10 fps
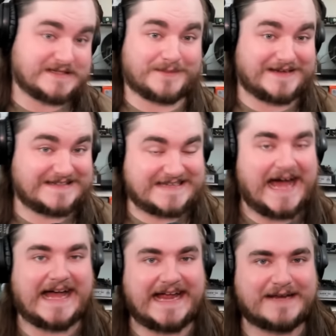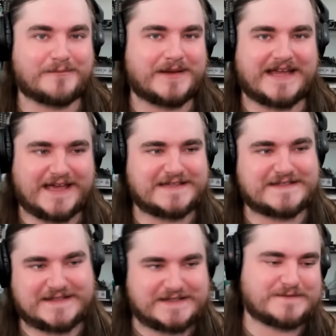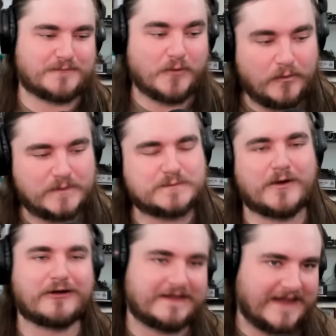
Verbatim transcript: somebody died because this rule was broken,